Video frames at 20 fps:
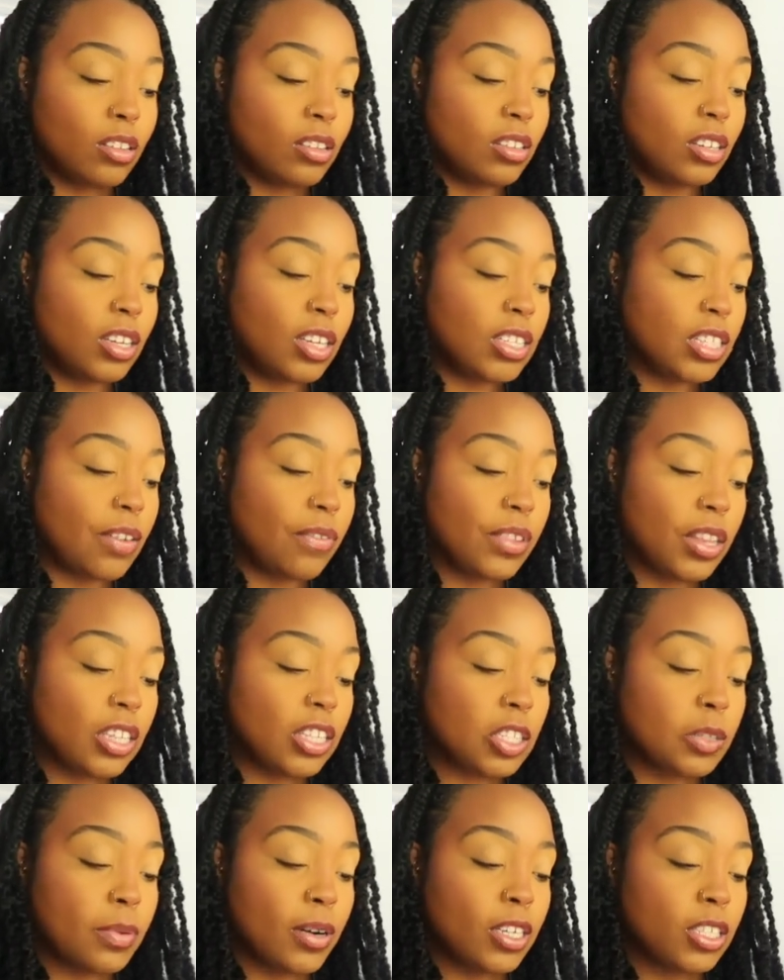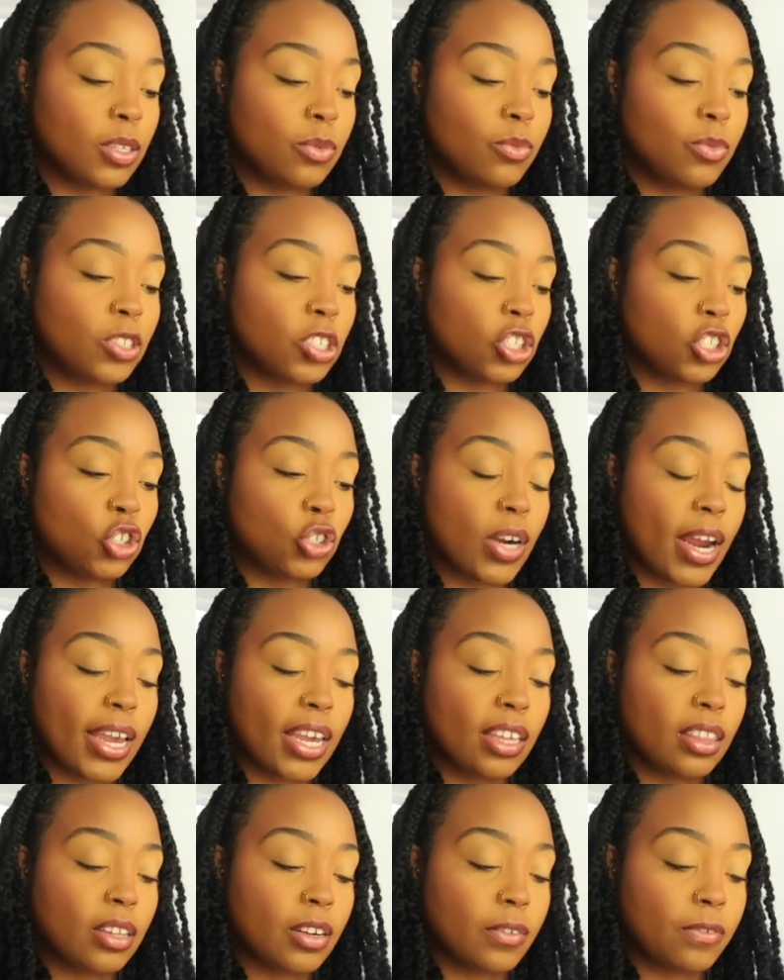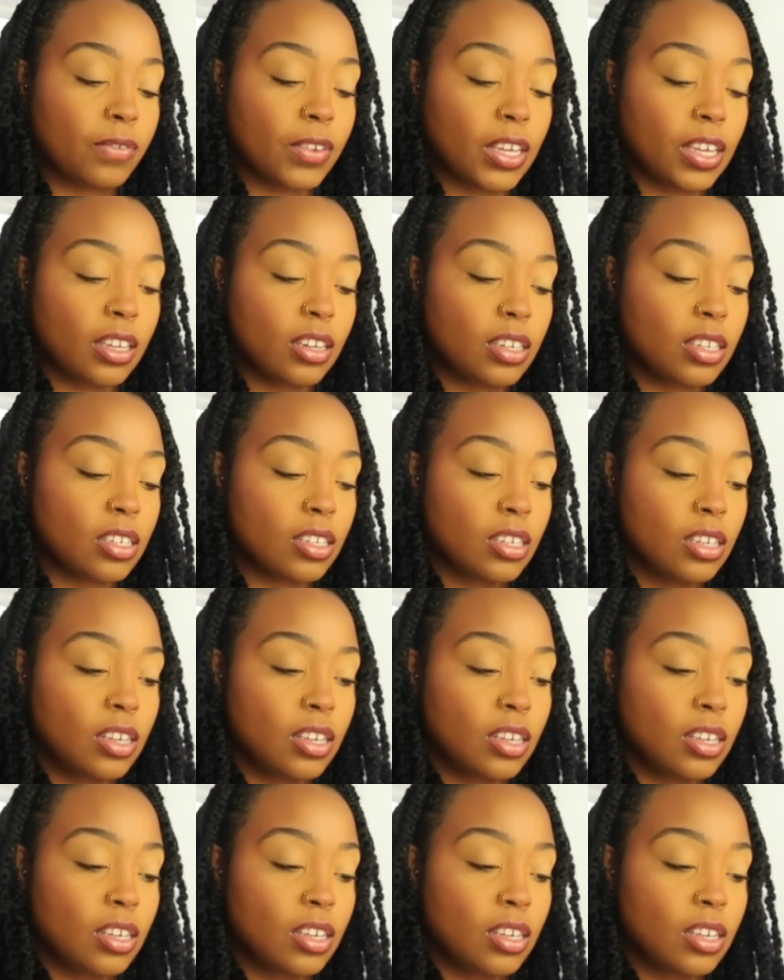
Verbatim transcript: because I feel like this person was just dragging their feet.